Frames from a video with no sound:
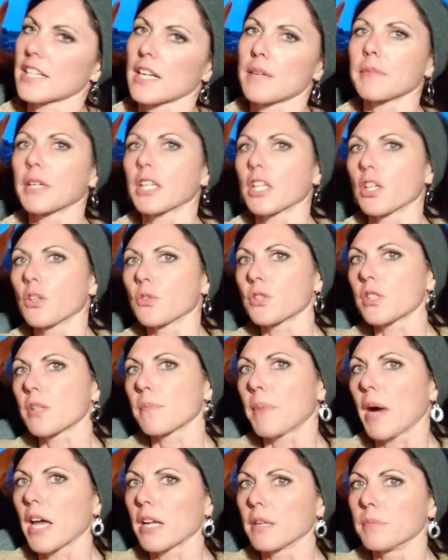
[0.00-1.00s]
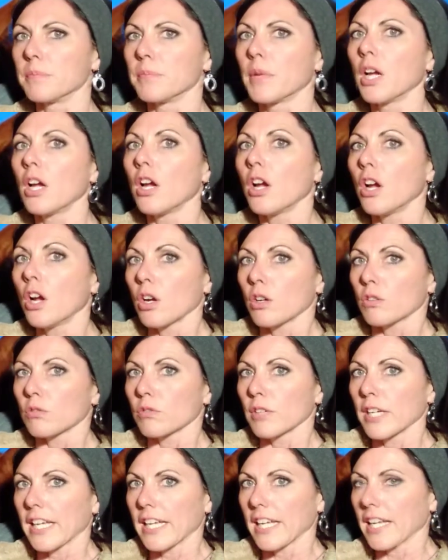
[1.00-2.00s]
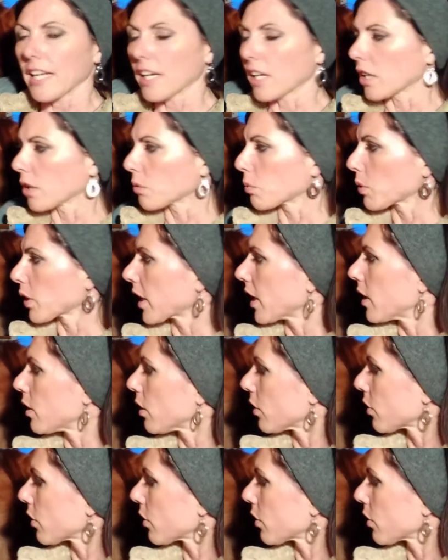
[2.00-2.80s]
I'm going to use the bottom ring here. We're going to